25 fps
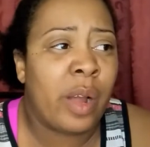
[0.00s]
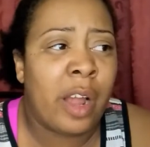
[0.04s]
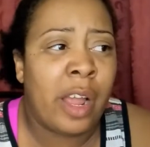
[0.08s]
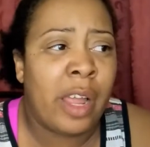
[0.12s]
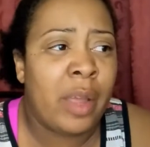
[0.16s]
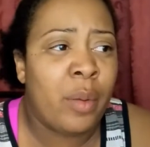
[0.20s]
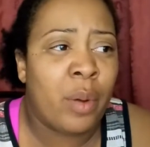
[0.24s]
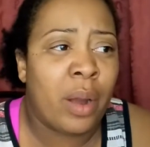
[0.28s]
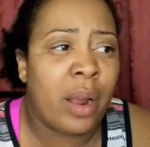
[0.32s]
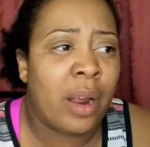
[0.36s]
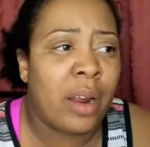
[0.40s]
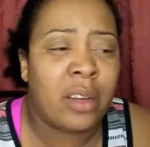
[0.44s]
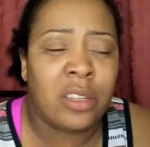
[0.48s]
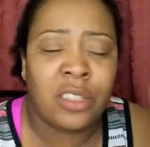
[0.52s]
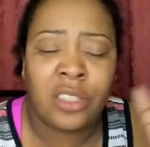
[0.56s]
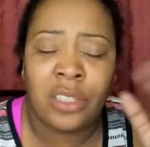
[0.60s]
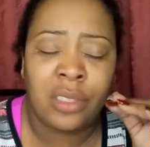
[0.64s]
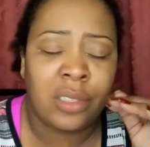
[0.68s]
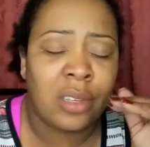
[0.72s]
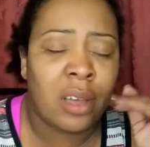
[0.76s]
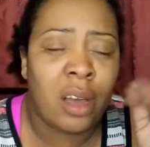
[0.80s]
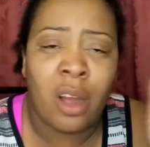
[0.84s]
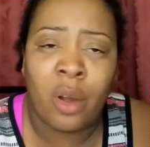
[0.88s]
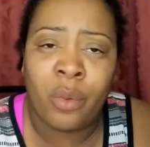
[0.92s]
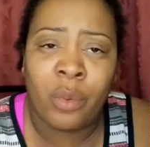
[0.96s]
haywire. She's
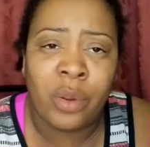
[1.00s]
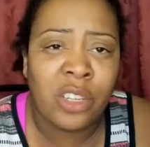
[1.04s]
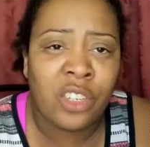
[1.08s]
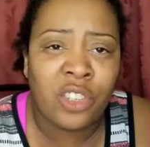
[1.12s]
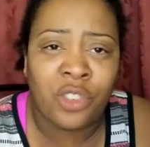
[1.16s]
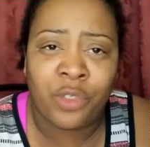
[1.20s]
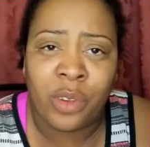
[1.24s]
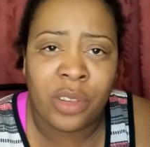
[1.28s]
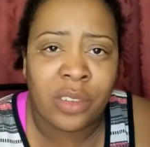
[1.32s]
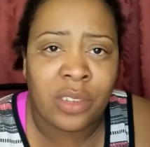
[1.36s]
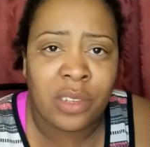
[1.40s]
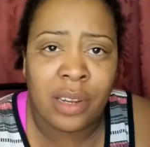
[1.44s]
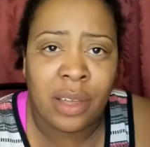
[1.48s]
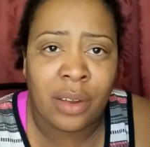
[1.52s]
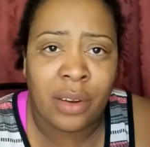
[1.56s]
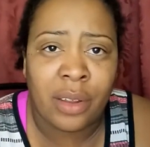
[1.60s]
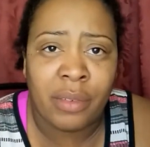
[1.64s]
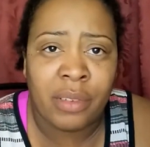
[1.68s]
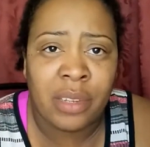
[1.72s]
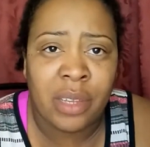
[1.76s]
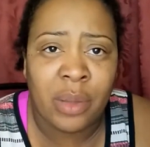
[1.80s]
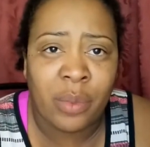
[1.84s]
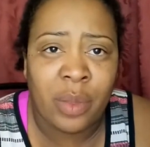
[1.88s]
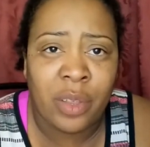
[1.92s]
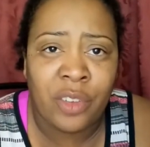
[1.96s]
always stressing out every
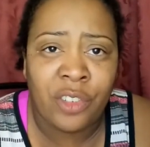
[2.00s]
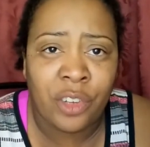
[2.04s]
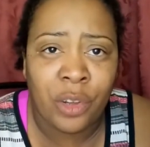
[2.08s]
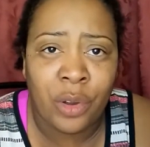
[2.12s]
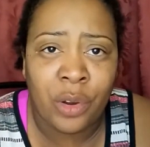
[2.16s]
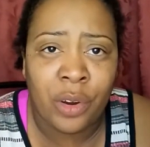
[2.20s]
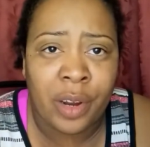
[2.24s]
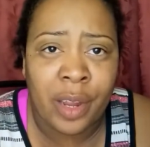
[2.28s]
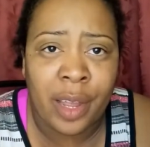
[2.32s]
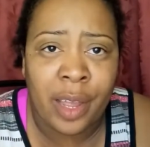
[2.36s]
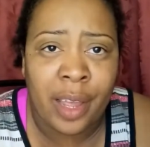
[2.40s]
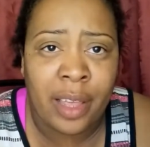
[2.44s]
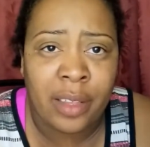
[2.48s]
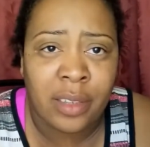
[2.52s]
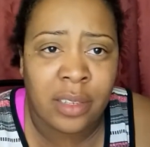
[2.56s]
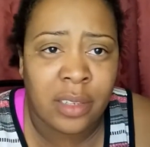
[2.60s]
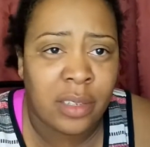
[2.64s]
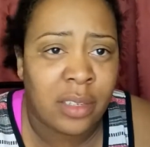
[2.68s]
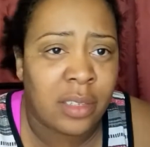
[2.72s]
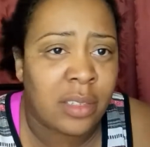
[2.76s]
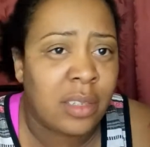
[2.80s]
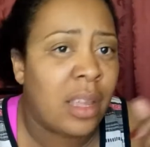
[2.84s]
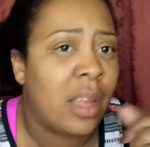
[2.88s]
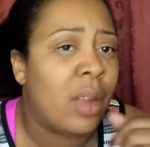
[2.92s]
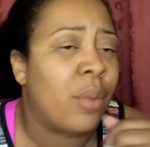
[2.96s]
time they show her ass in
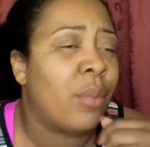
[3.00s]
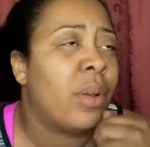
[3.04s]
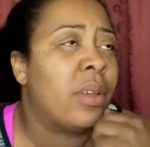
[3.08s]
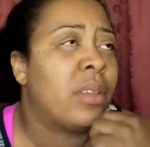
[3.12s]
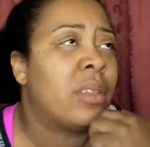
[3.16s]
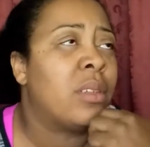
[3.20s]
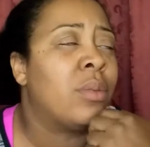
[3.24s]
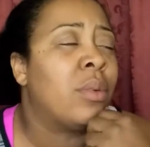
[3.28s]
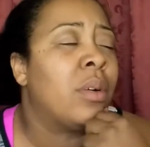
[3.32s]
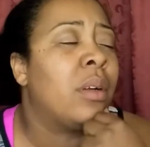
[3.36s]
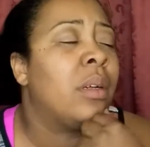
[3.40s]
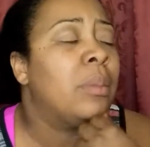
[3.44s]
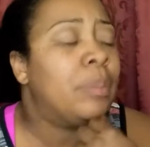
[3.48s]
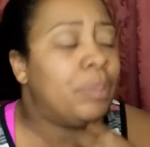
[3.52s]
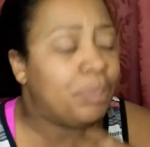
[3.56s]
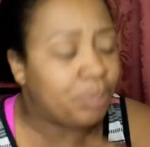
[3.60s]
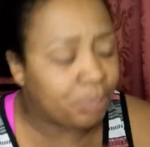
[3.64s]
this damn restaurant.